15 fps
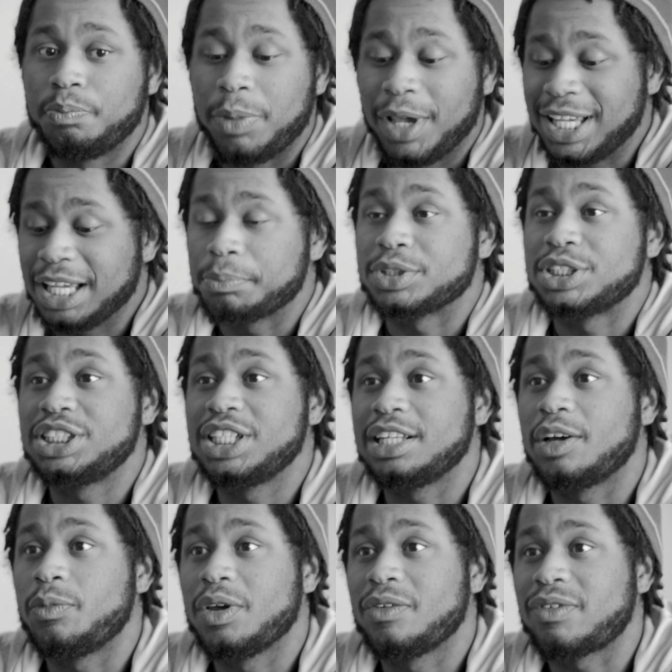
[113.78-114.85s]
heap of shit
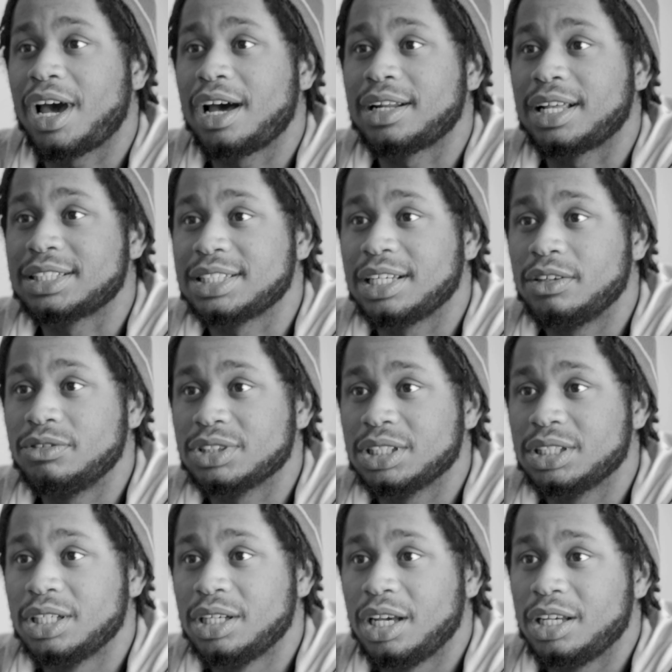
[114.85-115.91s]
that we find ourselves
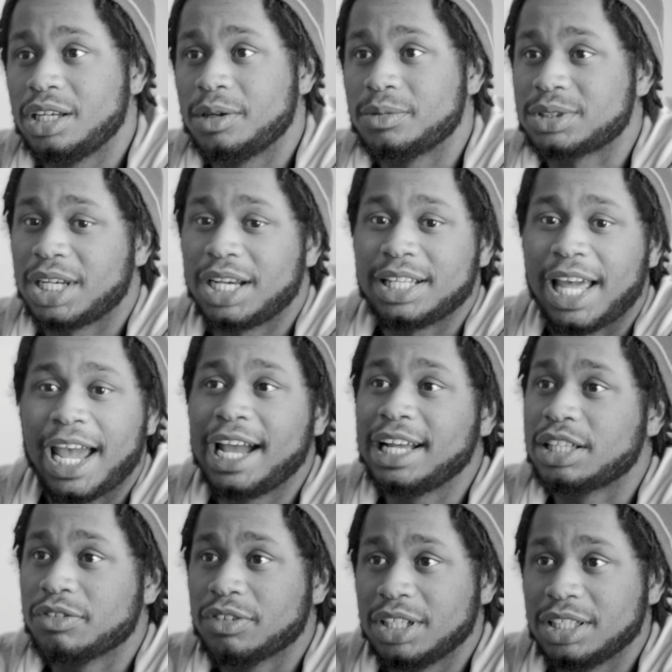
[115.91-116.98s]
in. Yeah. You know what I'm saying? They
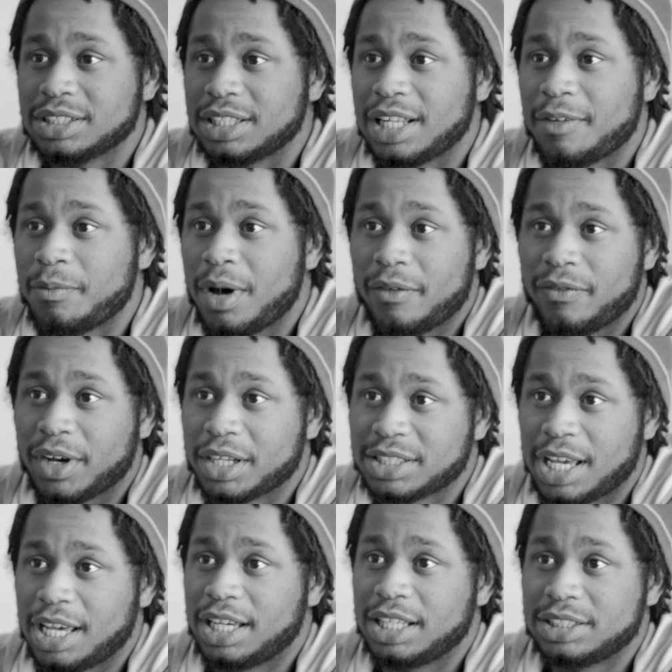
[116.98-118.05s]
ain't the reason that motherfuckers
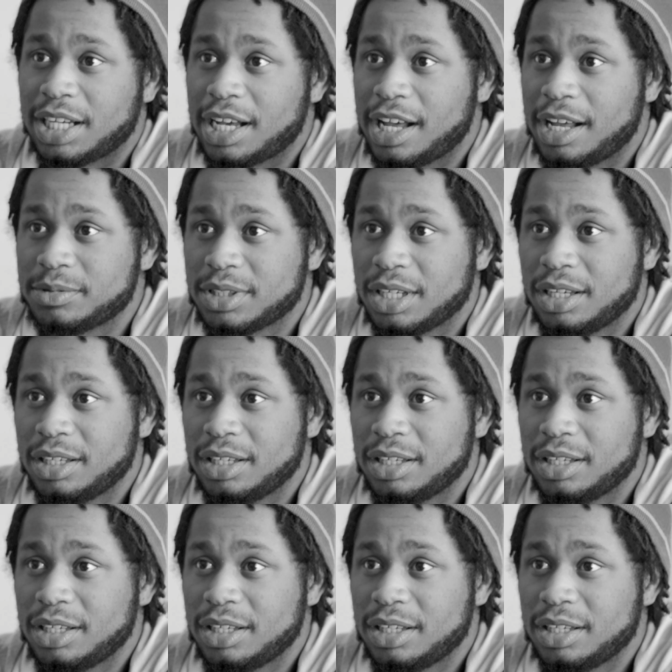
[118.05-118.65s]
can't get jobs.